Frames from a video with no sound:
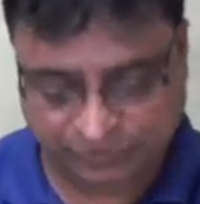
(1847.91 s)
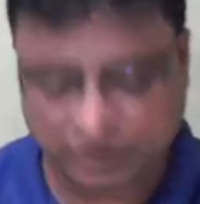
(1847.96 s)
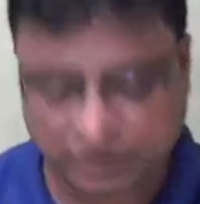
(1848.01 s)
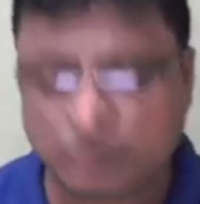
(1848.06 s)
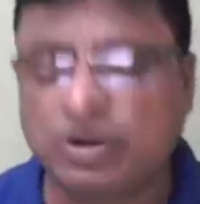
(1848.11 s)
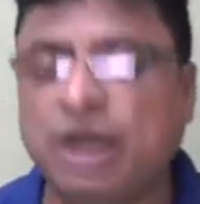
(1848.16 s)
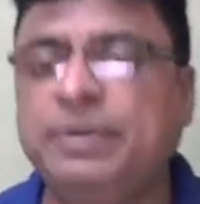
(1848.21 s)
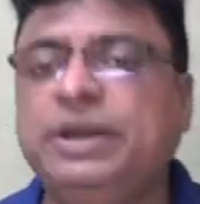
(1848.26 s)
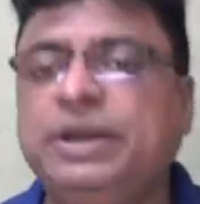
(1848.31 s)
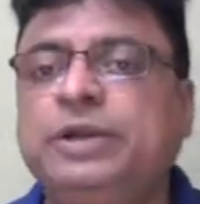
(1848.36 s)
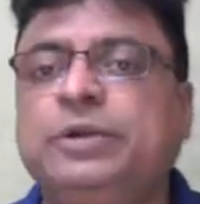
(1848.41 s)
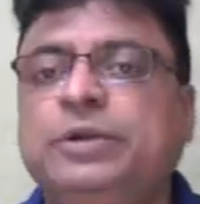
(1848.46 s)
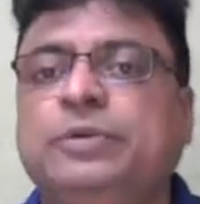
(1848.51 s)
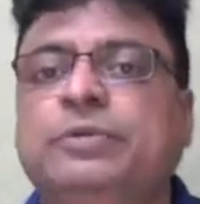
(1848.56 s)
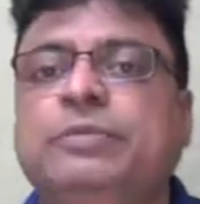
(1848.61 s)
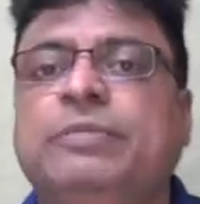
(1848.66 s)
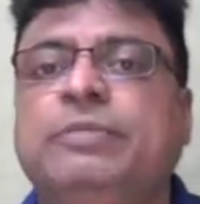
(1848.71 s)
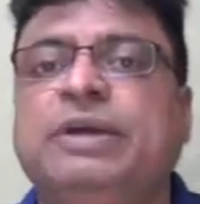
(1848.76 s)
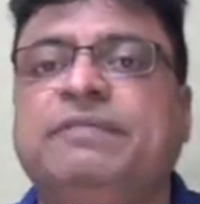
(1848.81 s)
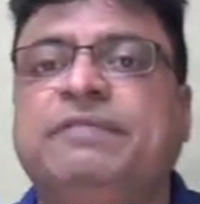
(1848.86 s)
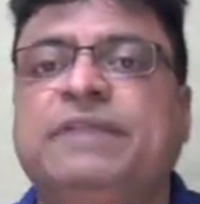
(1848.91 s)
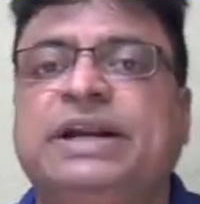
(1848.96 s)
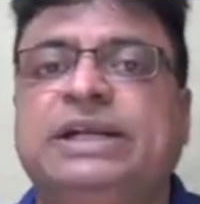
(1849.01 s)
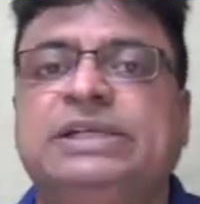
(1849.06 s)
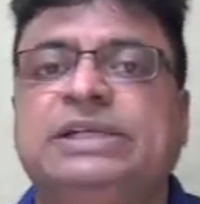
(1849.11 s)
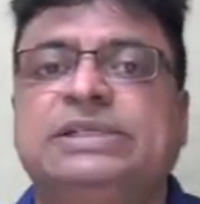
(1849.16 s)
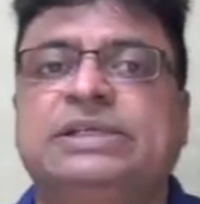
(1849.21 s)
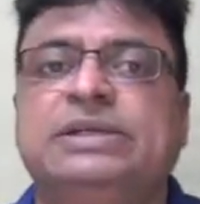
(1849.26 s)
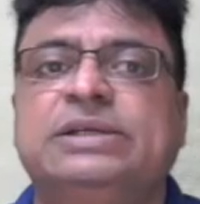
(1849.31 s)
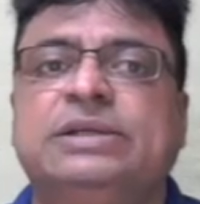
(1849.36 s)
Now, coming to my
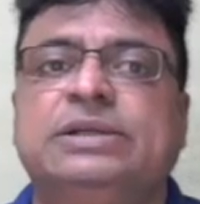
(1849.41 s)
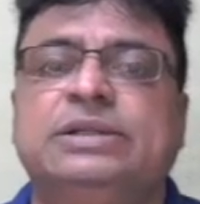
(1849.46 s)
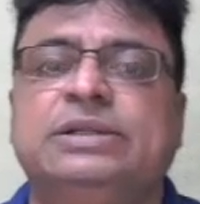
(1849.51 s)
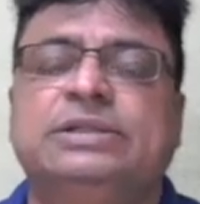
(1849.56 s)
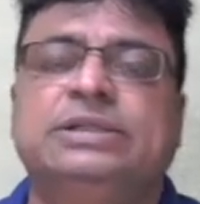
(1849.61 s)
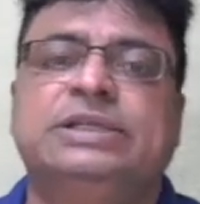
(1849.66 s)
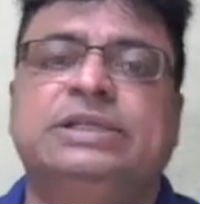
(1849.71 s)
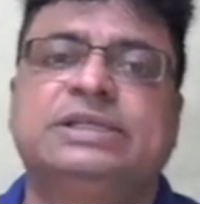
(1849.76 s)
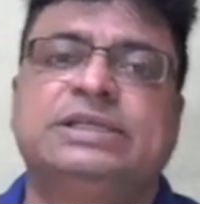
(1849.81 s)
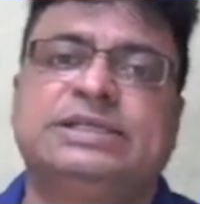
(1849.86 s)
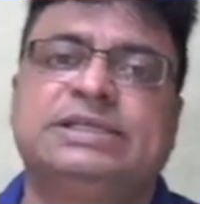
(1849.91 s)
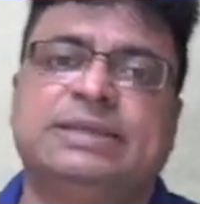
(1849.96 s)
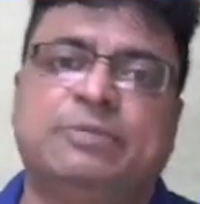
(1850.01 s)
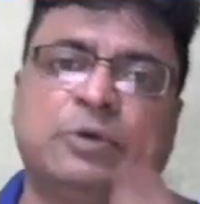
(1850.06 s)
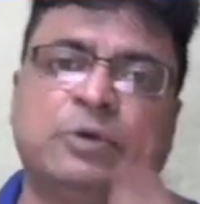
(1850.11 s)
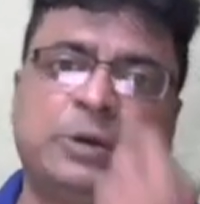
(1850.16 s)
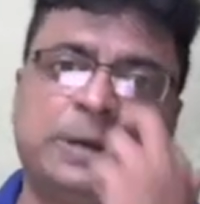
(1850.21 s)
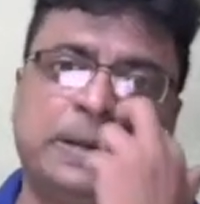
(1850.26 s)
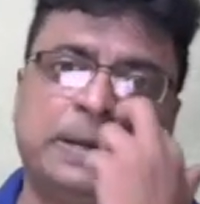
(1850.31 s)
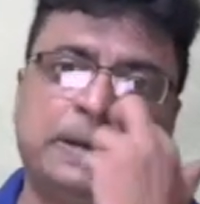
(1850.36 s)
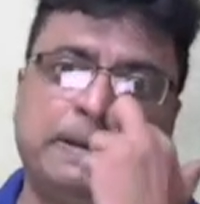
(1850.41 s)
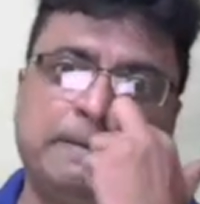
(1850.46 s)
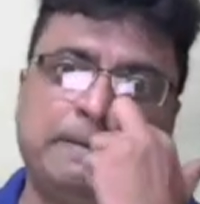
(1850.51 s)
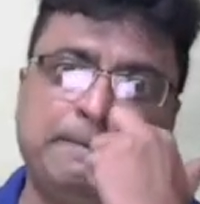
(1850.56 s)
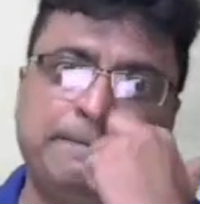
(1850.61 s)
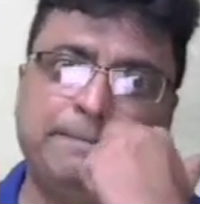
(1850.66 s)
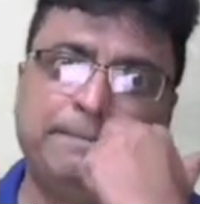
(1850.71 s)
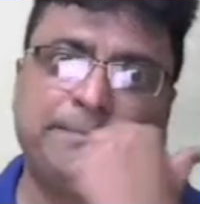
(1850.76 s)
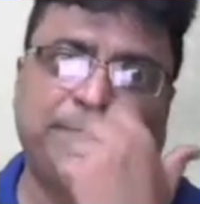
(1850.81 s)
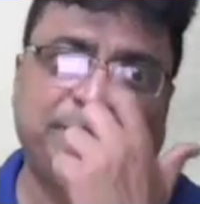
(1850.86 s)
friends, this is about
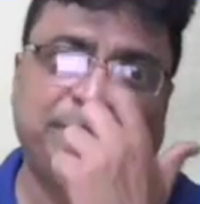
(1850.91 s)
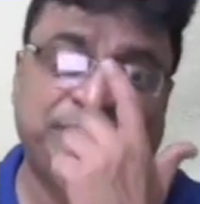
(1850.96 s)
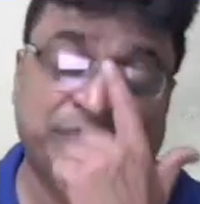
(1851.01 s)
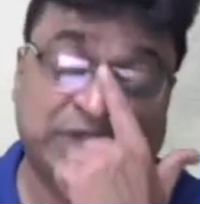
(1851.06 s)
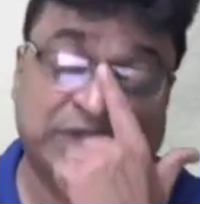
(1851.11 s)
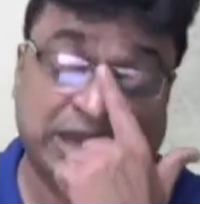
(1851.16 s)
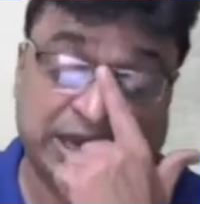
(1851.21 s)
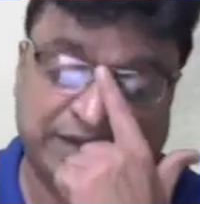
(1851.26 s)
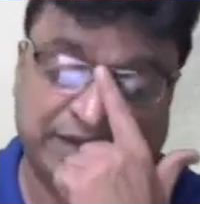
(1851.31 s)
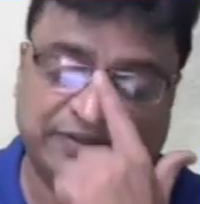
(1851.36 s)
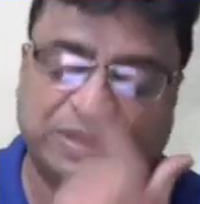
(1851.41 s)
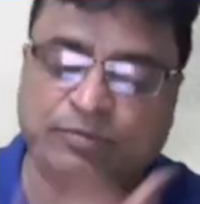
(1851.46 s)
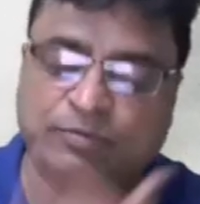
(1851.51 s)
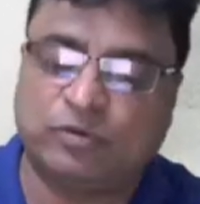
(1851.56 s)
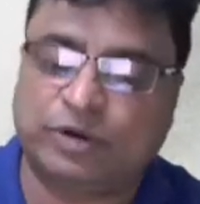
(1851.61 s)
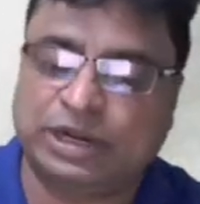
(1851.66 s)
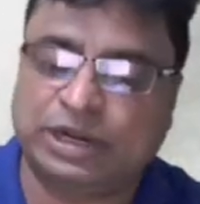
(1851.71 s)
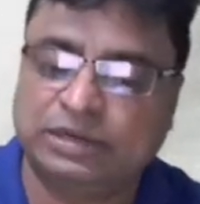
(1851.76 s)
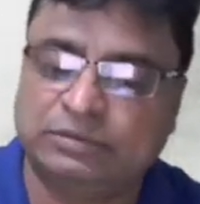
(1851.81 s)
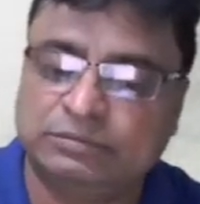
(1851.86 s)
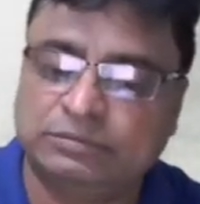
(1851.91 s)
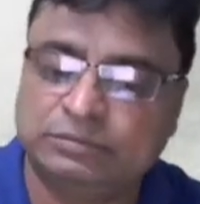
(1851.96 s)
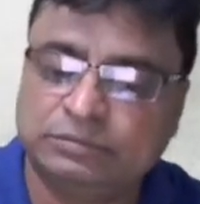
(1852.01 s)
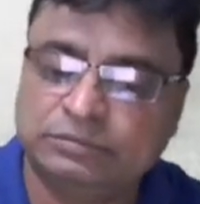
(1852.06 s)
another model.